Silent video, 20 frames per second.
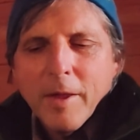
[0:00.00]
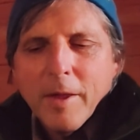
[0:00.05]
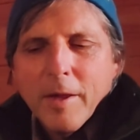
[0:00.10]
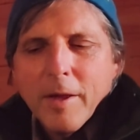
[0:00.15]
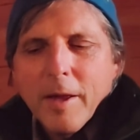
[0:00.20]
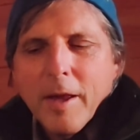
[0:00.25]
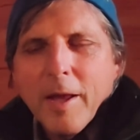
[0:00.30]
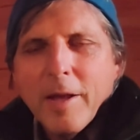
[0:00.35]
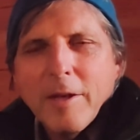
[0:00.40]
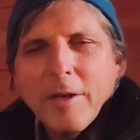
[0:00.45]

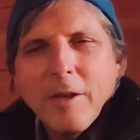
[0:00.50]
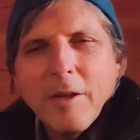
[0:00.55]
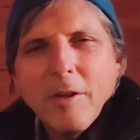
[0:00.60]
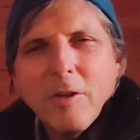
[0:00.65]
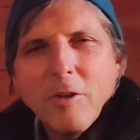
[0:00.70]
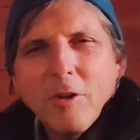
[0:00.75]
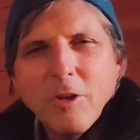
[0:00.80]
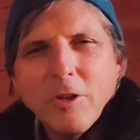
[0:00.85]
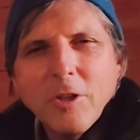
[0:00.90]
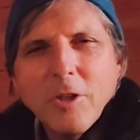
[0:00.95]
And
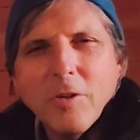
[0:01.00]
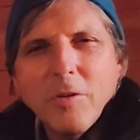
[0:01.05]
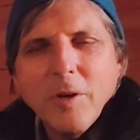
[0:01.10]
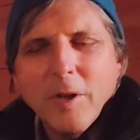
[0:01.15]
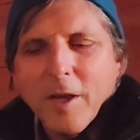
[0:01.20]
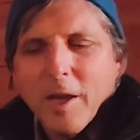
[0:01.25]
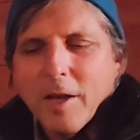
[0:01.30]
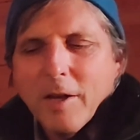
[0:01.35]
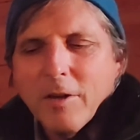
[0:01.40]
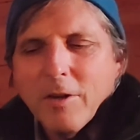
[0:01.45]
you're
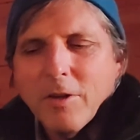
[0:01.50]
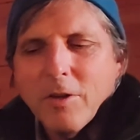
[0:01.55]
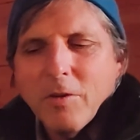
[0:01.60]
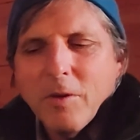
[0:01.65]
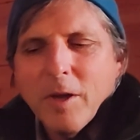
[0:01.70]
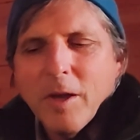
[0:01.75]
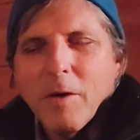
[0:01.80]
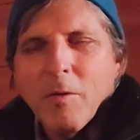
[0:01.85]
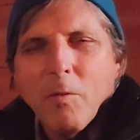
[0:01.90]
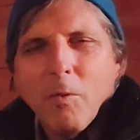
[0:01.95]
doing it. You're
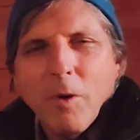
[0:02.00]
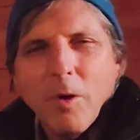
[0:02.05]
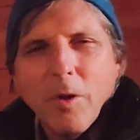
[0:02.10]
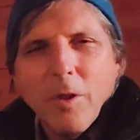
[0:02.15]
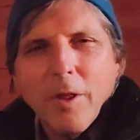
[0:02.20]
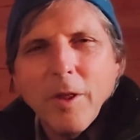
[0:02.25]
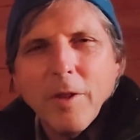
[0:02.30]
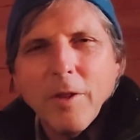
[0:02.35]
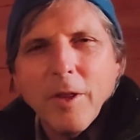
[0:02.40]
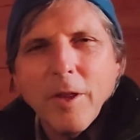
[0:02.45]
doing it
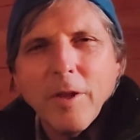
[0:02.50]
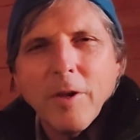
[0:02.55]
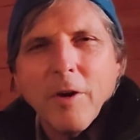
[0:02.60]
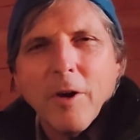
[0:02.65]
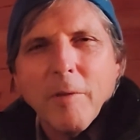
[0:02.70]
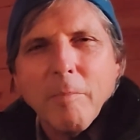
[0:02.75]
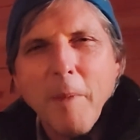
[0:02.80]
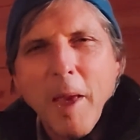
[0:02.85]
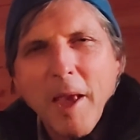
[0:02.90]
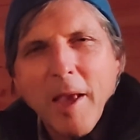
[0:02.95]
willingly.
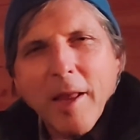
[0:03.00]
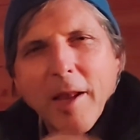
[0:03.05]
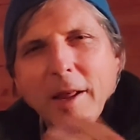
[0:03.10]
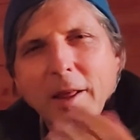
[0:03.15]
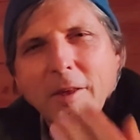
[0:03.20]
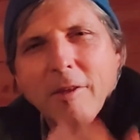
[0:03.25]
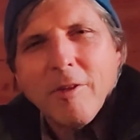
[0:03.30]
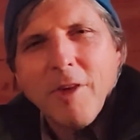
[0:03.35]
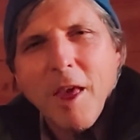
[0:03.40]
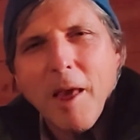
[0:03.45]
You're making an
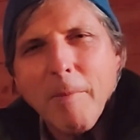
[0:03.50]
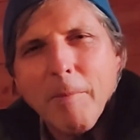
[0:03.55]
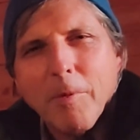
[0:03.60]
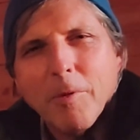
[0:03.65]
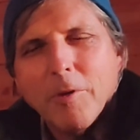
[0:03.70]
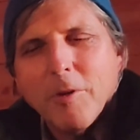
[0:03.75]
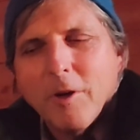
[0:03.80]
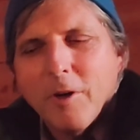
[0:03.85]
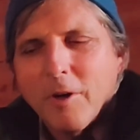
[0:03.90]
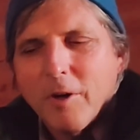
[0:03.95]

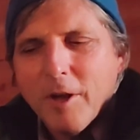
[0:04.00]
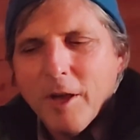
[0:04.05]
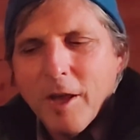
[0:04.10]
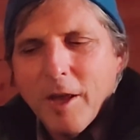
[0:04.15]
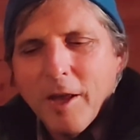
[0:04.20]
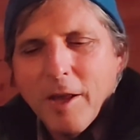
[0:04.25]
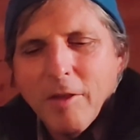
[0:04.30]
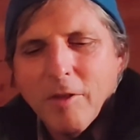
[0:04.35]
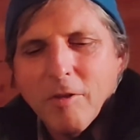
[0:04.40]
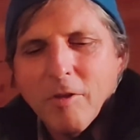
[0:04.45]
example to your
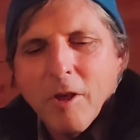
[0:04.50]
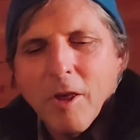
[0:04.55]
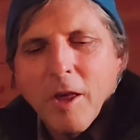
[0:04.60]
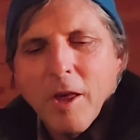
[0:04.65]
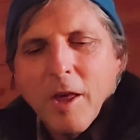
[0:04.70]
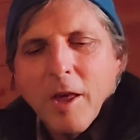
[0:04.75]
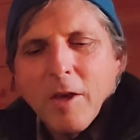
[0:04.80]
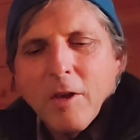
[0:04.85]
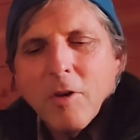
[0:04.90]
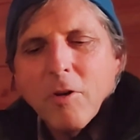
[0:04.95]
kids.
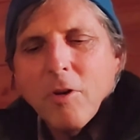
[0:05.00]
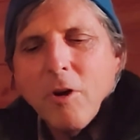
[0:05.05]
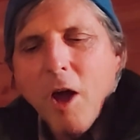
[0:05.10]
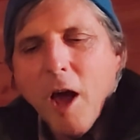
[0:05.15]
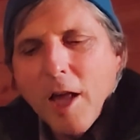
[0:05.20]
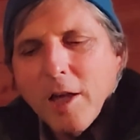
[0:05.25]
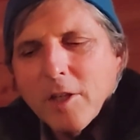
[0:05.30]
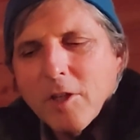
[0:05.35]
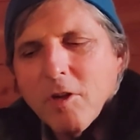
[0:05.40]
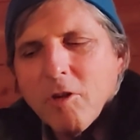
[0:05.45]
You're
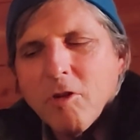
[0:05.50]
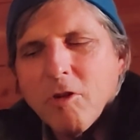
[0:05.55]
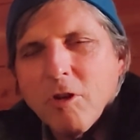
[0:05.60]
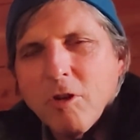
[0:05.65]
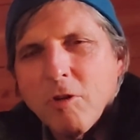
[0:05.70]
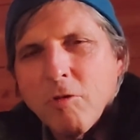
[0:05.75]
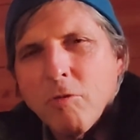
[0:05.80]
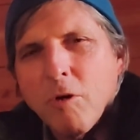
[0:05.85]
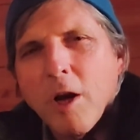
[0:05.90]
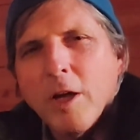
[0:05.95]
not
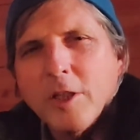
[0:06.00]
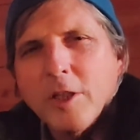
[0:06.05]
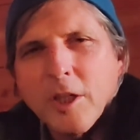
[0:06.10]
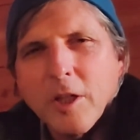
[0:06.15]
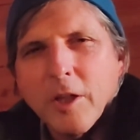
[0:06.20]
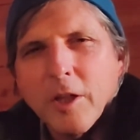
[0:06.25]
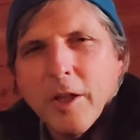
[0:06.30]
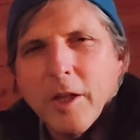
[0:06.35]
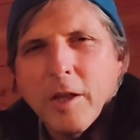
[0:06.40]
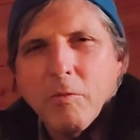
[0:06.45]
just
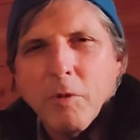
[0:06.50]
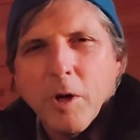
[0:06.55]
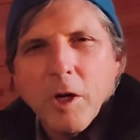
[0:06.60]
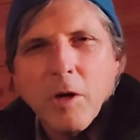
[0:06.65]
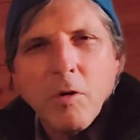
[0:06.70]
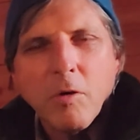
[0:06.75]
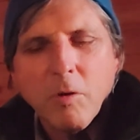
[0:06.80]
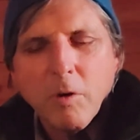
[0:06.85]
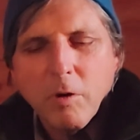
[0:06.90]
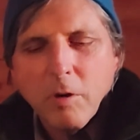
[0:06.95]
grudgingly,
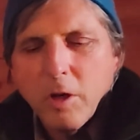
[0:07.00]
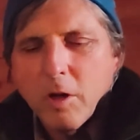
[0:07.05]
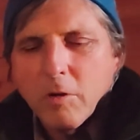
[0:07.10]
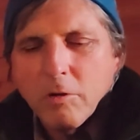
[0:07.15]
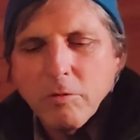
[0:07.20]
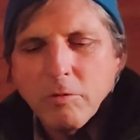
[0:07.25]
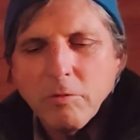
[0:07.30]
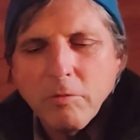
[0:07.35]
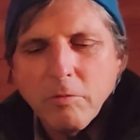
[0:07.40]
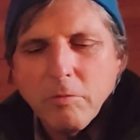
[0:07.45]
you
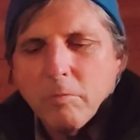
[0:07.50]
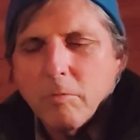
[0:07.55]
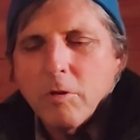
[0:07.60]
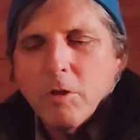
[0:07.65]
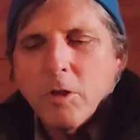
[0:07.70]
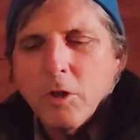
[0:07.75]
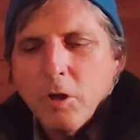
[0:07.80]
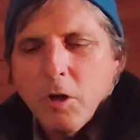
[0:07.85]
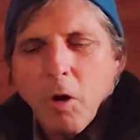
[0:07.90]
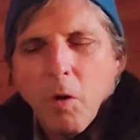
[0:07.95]
know,
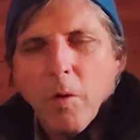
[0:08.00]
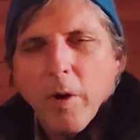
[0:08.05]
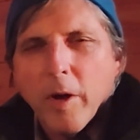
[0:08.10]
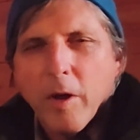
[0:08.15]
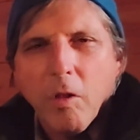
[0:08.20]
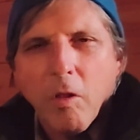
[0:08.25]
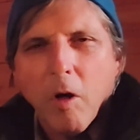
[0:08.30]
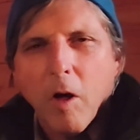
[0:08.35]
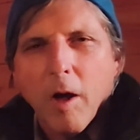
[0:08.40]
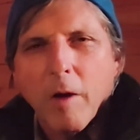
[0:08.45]
going
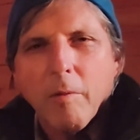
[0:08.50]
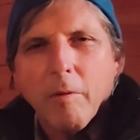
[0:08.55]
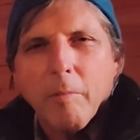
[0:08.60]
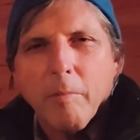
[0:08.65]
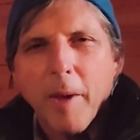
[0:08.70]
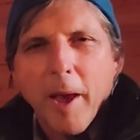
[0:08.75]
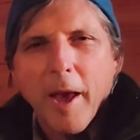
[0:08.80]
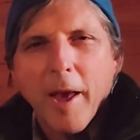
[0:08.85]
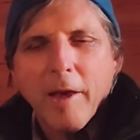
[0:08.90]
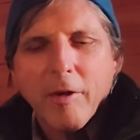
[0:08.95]
along with
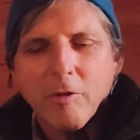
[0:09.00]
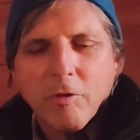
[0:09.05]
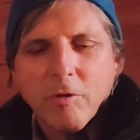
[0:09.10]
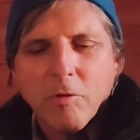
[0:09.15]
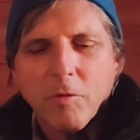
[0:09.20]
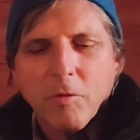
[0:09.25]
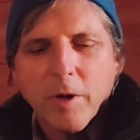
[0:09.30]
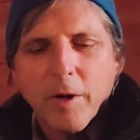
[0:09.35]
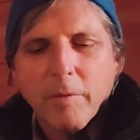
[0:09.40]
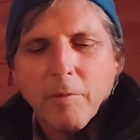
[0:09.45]
masks
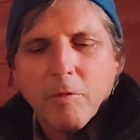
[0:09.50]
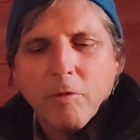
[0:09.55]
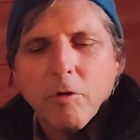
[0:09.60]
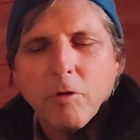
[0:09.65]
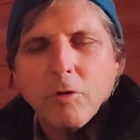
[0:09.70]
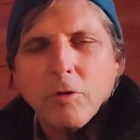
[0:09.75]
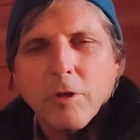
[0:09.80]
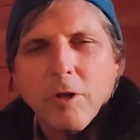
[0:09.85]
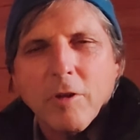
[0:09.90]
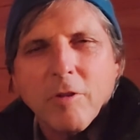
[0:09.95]
or whatever
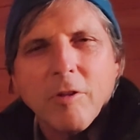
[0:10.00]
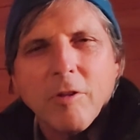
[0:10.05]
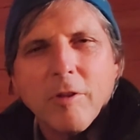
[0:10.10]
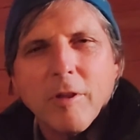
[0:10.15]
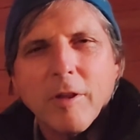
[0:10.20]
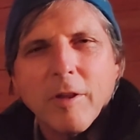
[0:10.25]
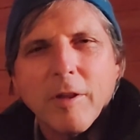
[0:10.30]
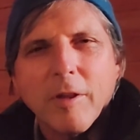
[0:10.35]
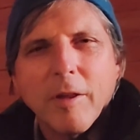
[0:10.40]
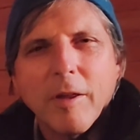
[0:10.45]
social
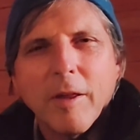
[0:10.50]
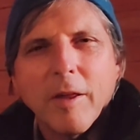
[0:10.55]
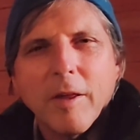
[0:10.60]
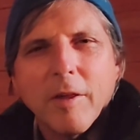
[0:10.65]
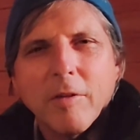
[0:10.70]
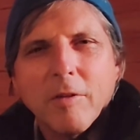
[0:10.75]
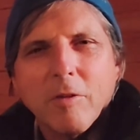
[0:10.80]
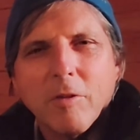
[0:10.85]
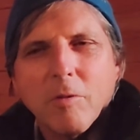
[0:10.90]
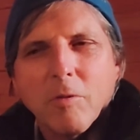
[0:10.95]
distancing
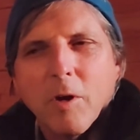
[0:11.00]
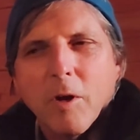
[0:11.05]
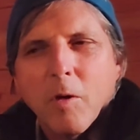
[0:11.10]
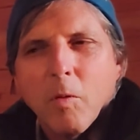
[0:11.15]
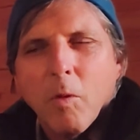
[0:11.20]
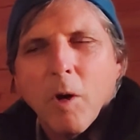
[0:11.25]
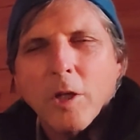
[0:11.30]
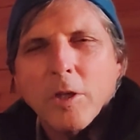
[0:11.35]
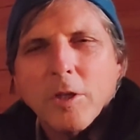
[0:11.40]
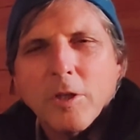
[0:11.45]
is of
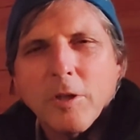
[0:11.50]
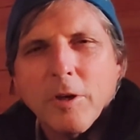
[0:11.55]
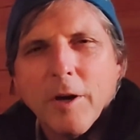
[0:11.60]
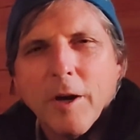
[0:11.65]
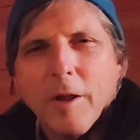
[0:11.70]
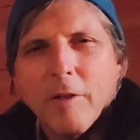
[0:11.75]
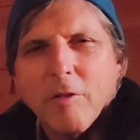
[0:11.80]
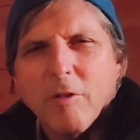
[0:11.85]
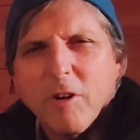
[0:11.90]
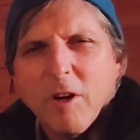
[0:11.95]
washing your hands.